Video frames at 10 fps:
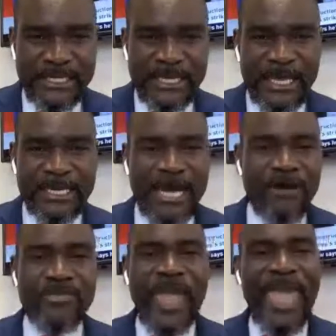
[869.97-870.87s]
and how
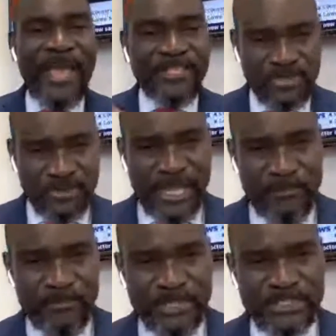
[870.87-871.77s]
the extra
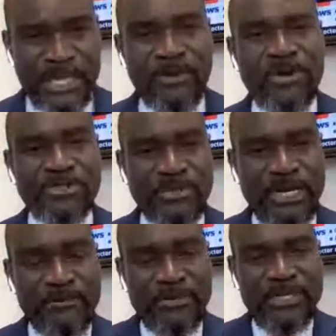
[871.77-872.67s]
MPs are going to
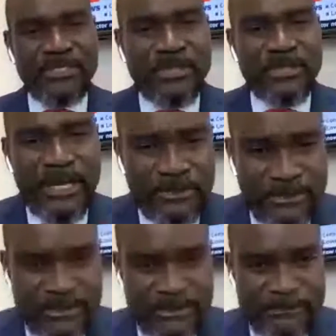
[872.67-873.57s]
come into the House.